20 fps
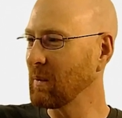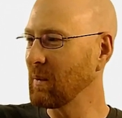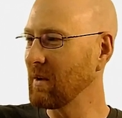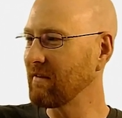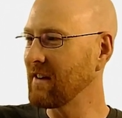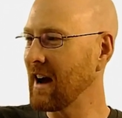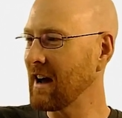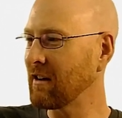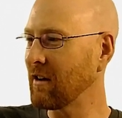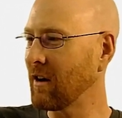
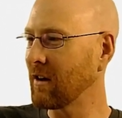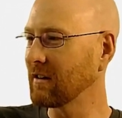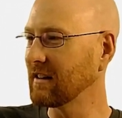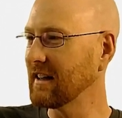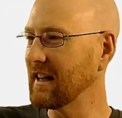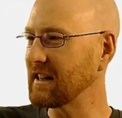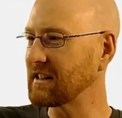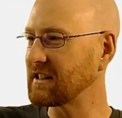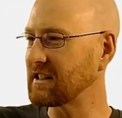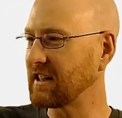we've got our
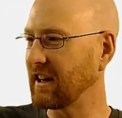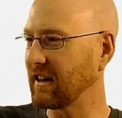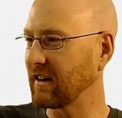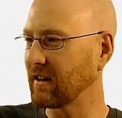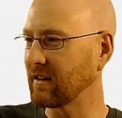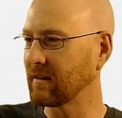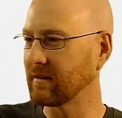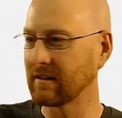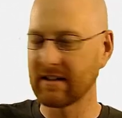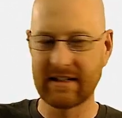list
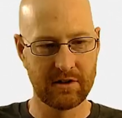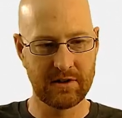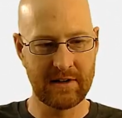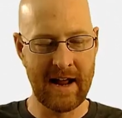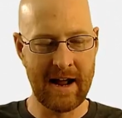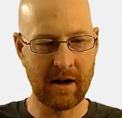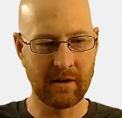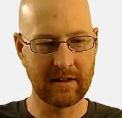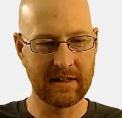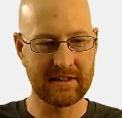here. So
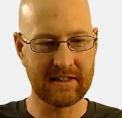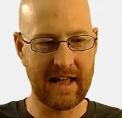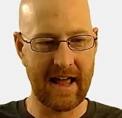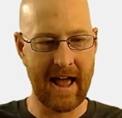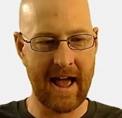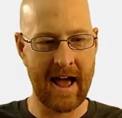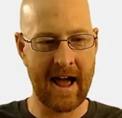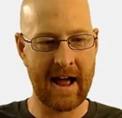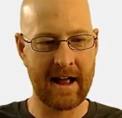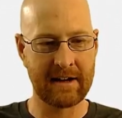now let's
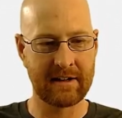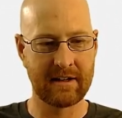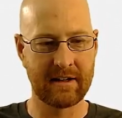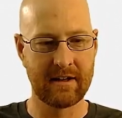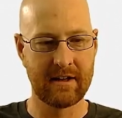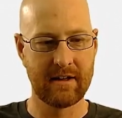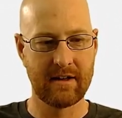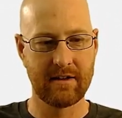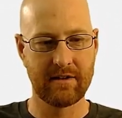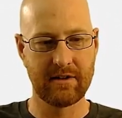
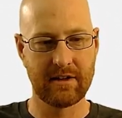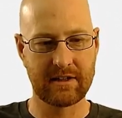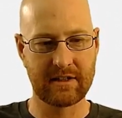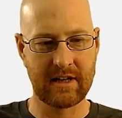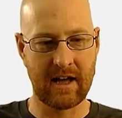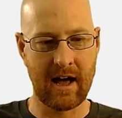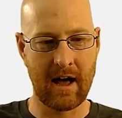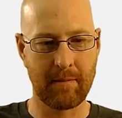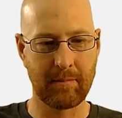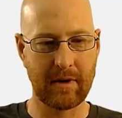add the
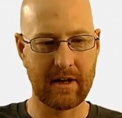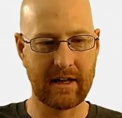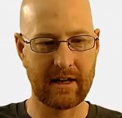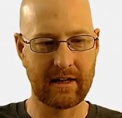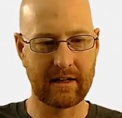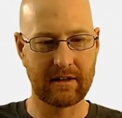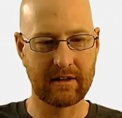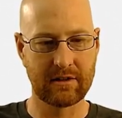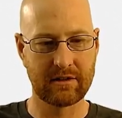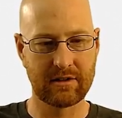
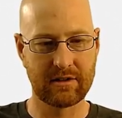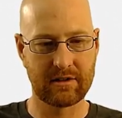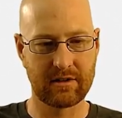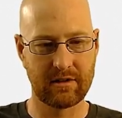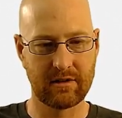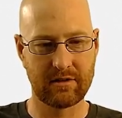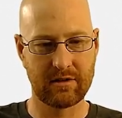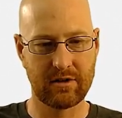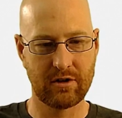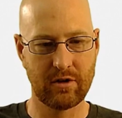
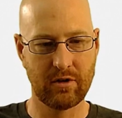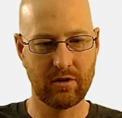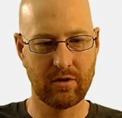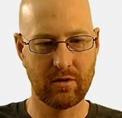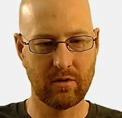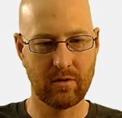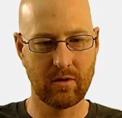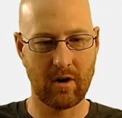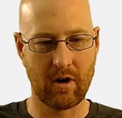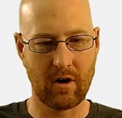toppings
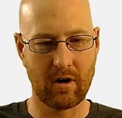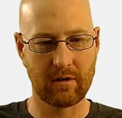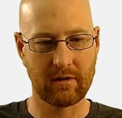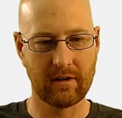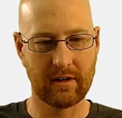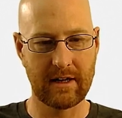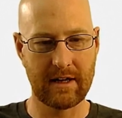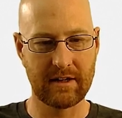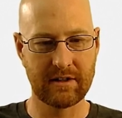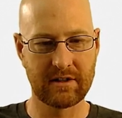to our
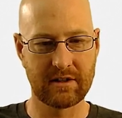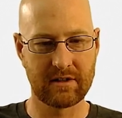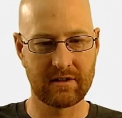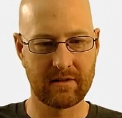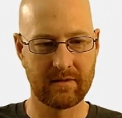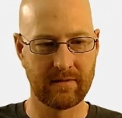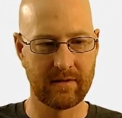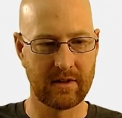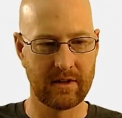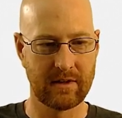
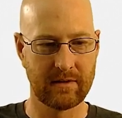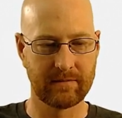list,